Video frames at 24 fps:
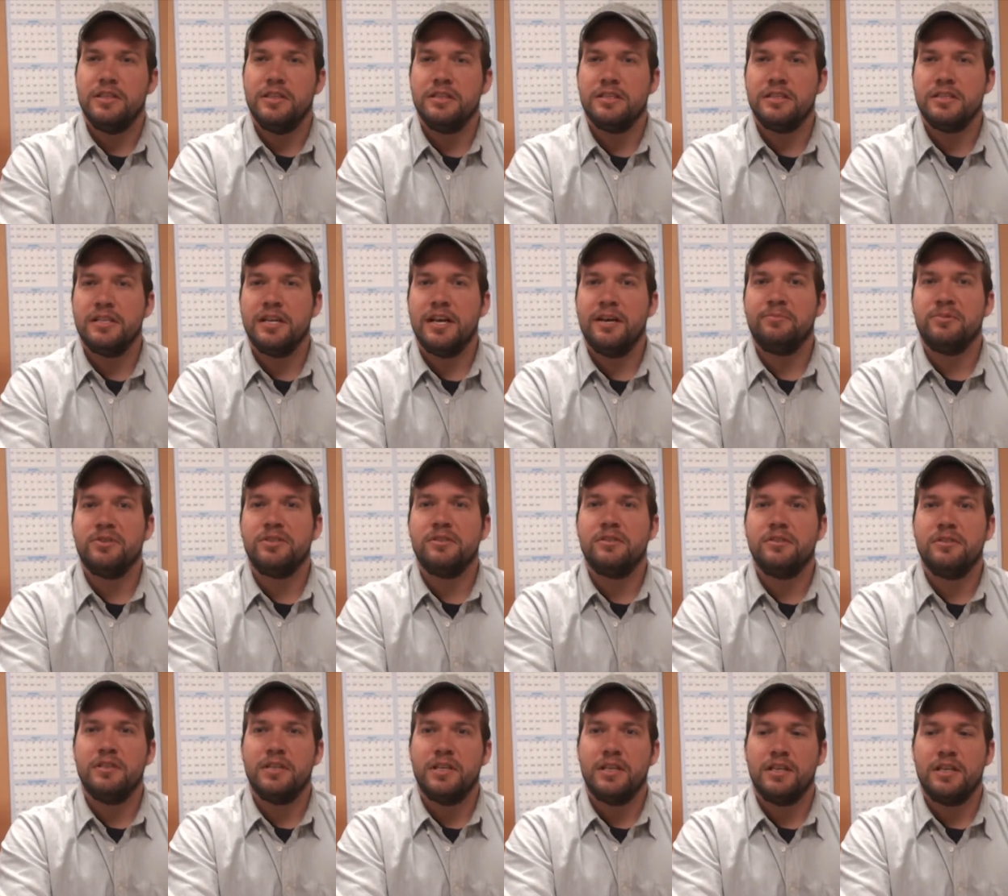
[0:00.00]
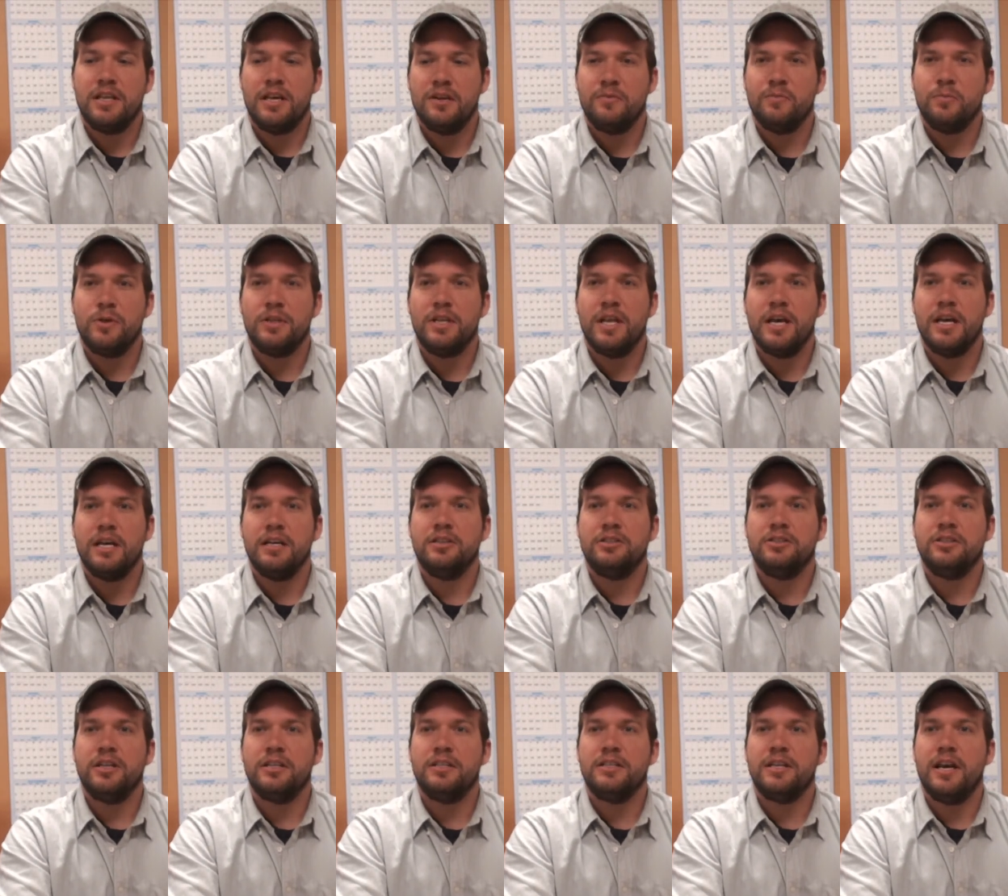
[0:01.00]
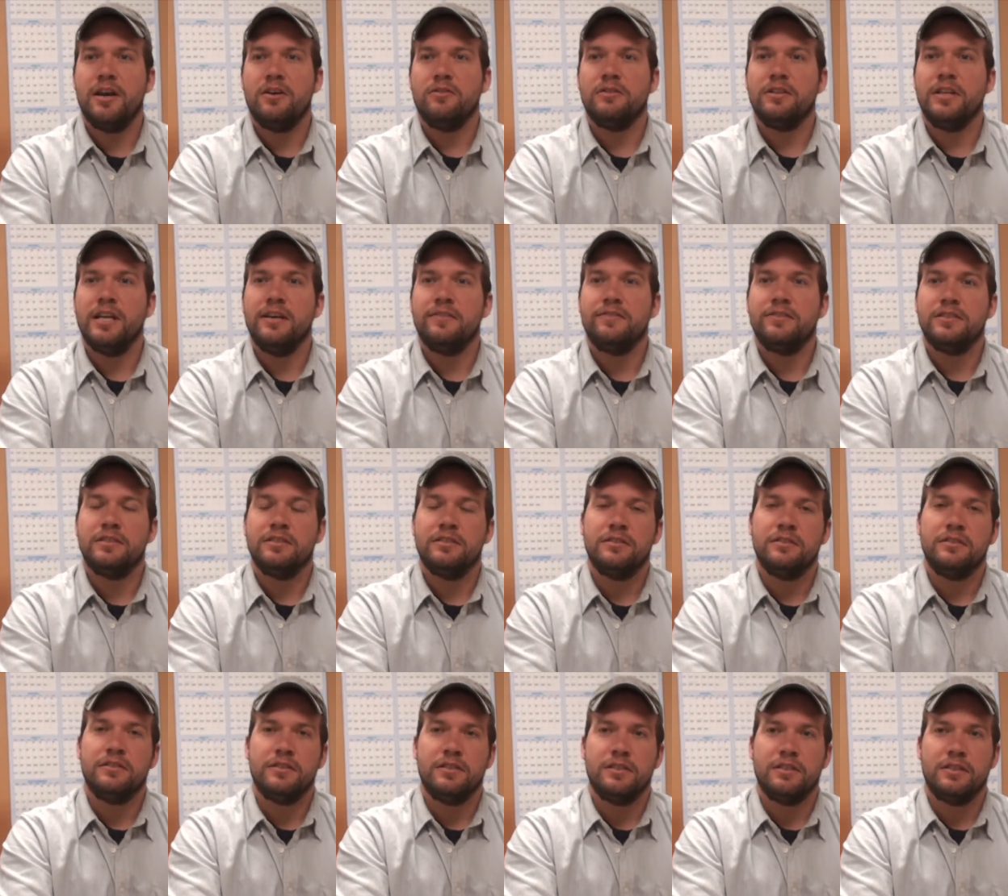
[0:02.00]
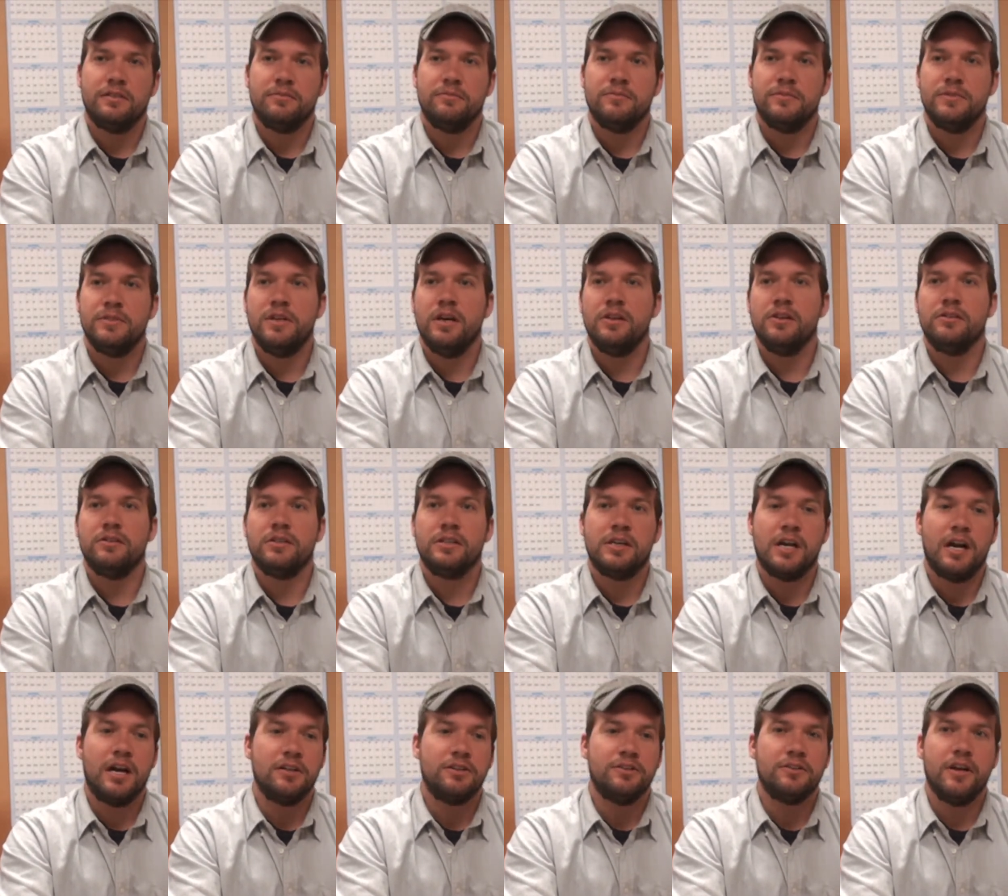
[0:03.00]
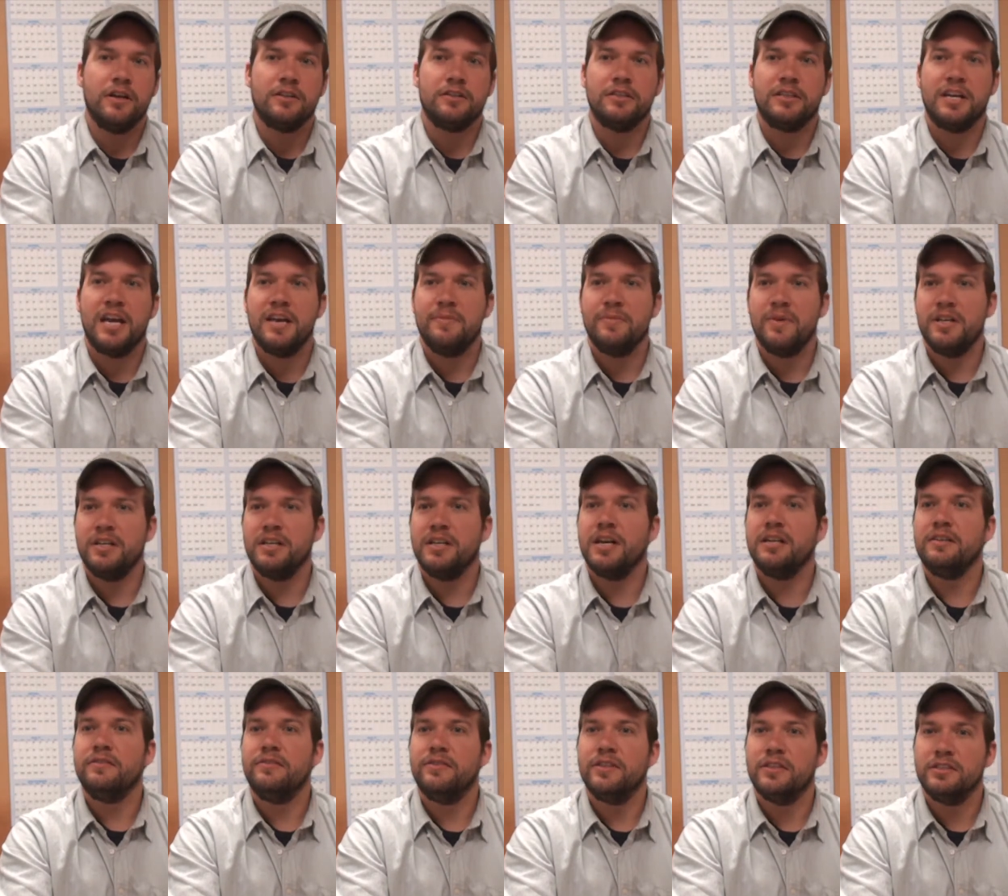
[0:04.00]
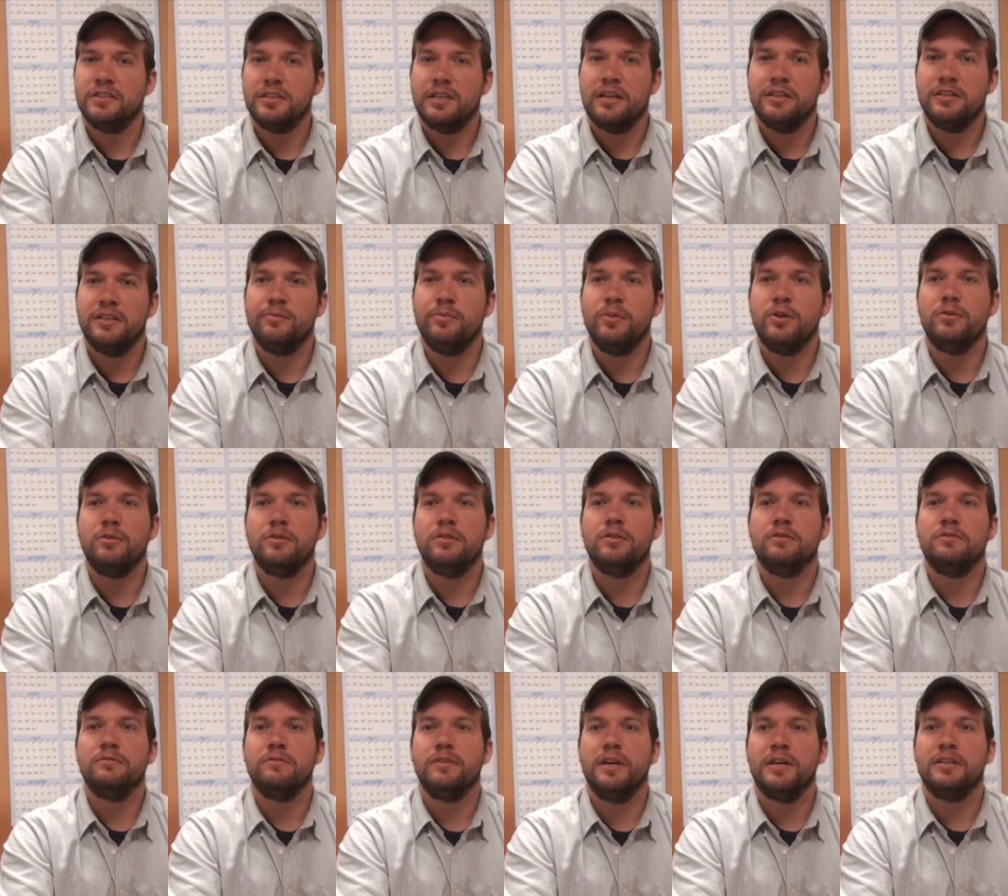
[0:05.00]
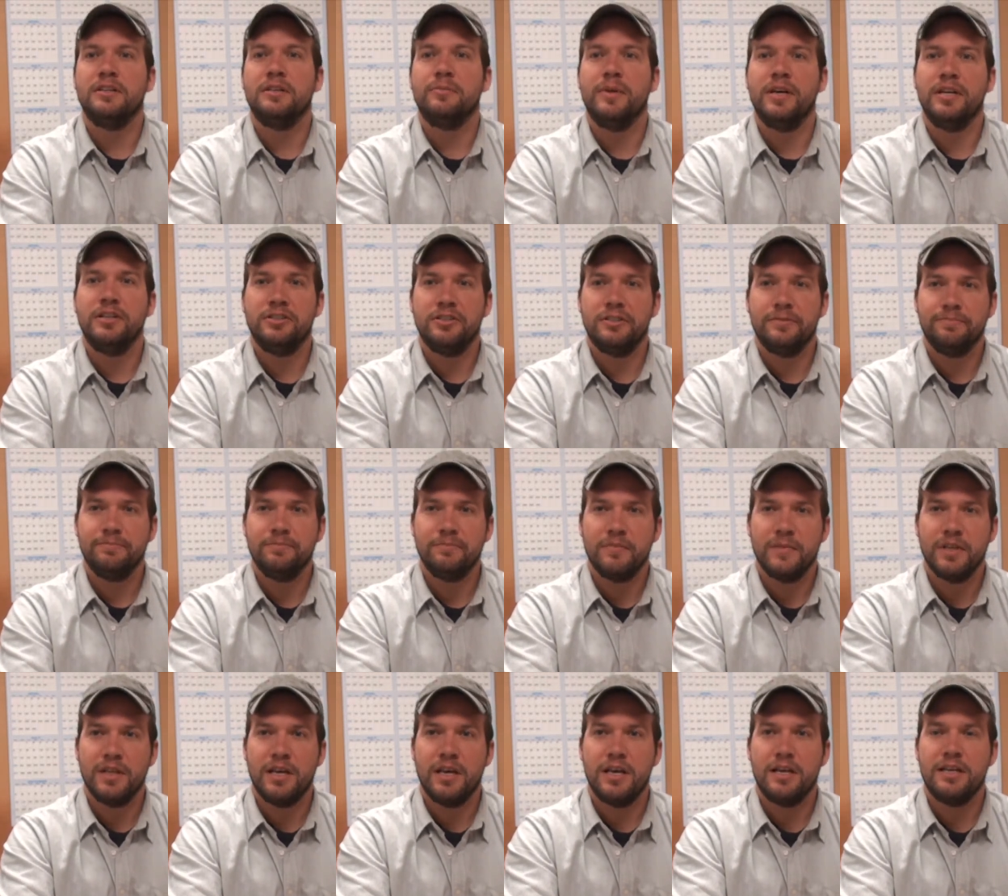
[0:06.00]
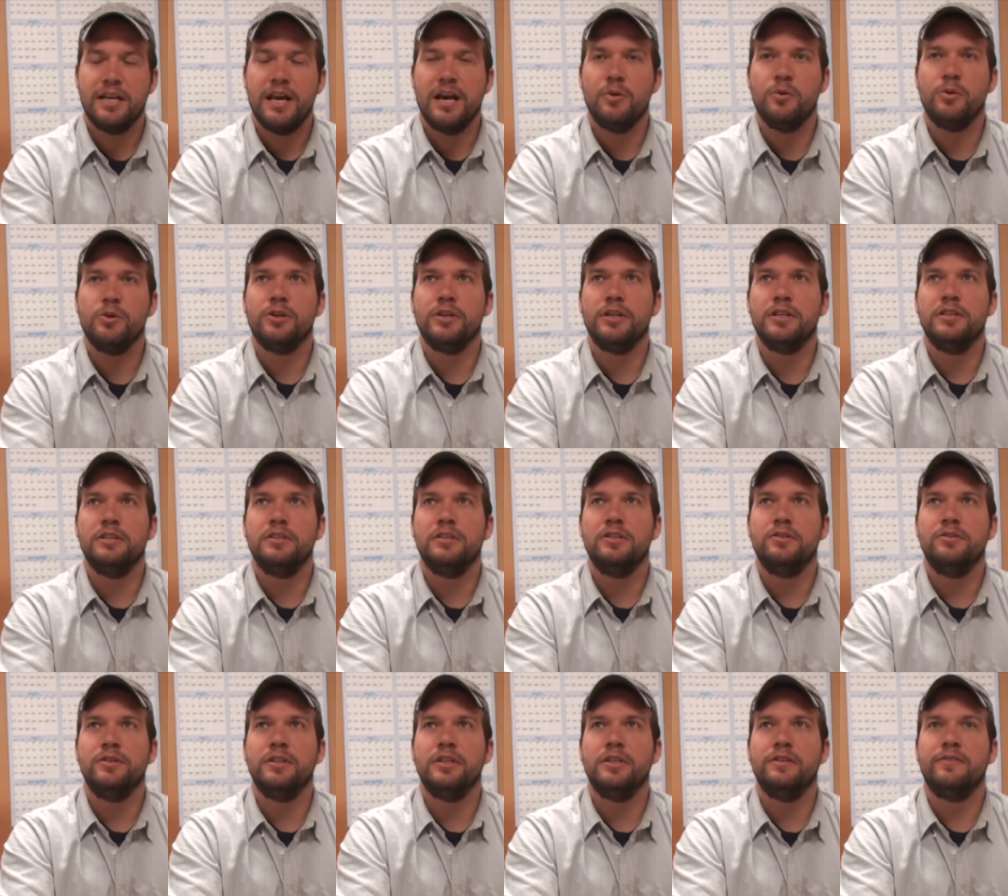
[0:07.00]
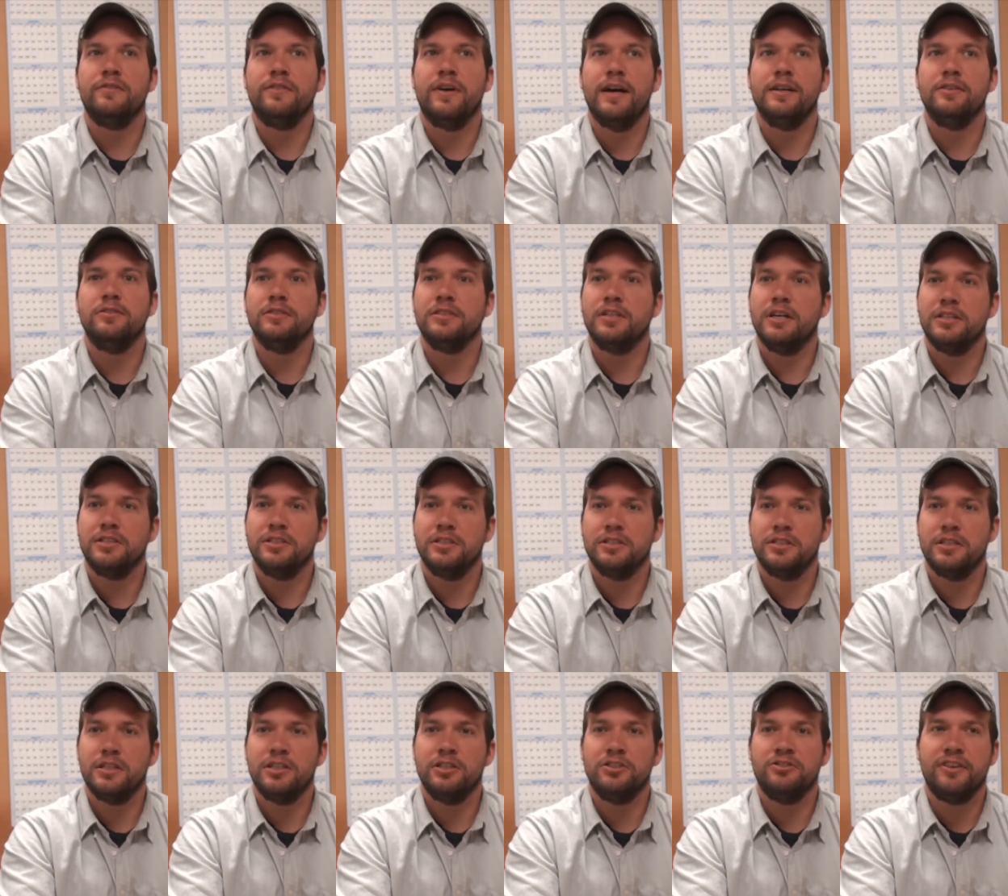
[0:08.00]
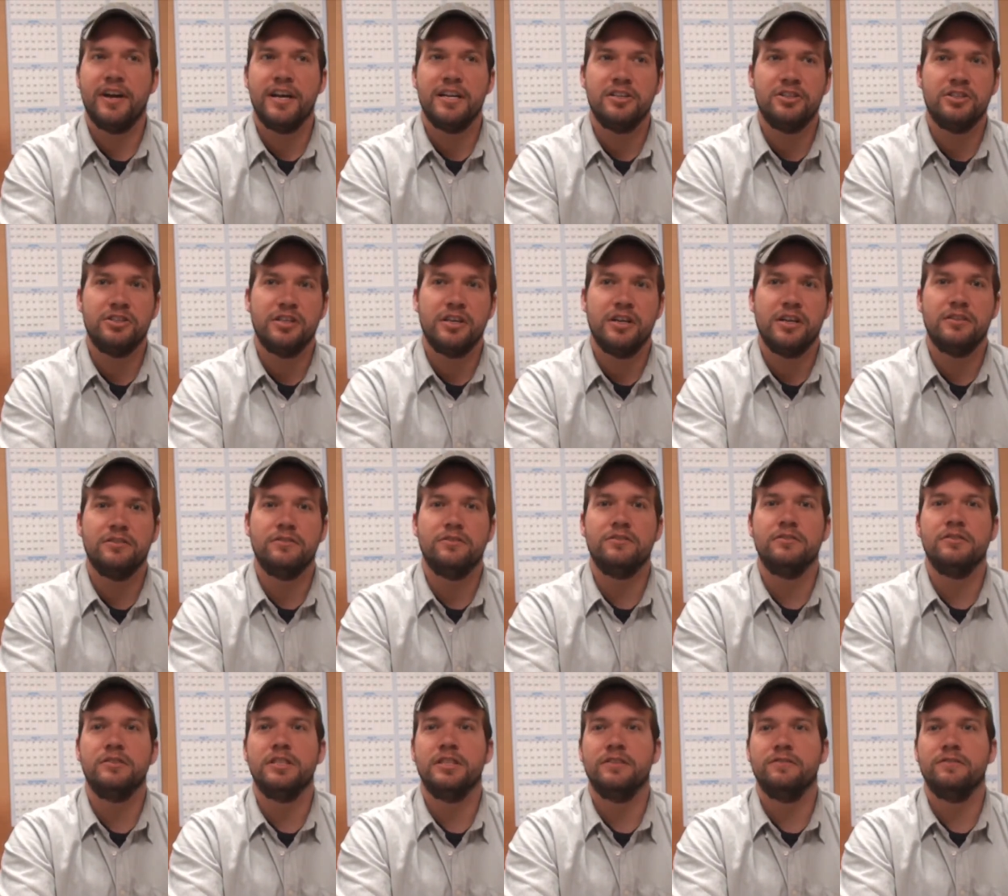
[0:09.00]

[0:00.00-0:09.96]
in steps, and then when they shut down, left, another contractor came in, kind of finished out the bulk reclamation, and now we're in doing the final touches of the drainage channels,